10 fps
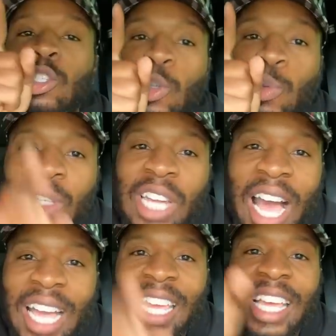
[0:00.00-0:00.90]
Do
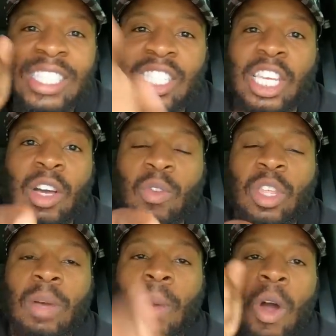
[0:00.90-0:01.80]
not tell
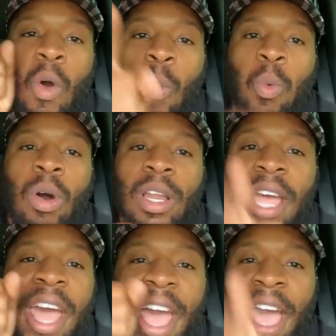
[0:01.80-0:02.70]
them what
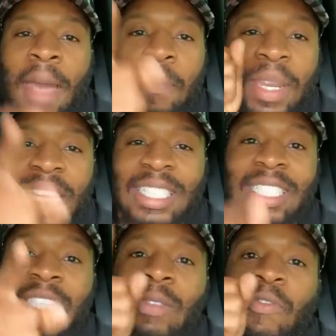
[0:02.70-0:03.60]
app it is.
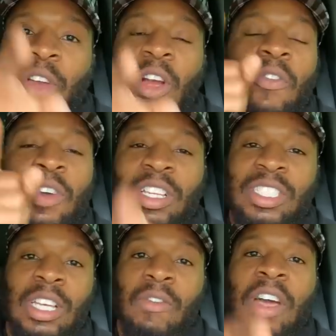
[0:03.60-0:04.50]
Let them figure out for
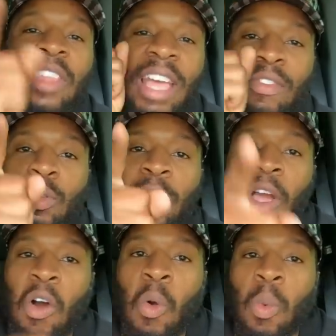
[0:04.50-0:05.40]
themselves. They have to do
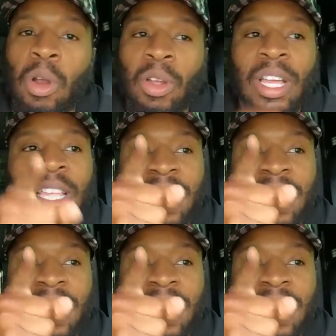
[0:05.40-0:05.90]
their own work.